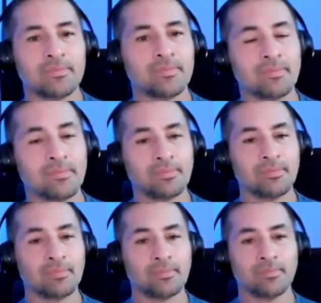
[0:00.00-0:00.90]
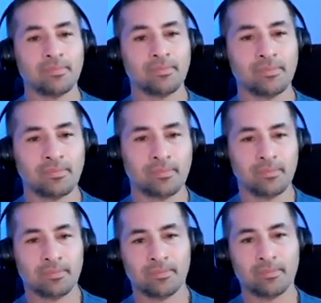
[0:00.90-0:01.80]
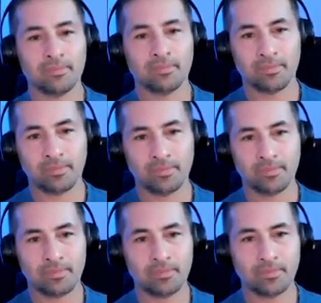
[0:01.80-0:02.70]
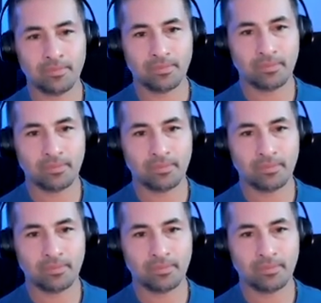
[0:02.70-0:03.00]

(silent)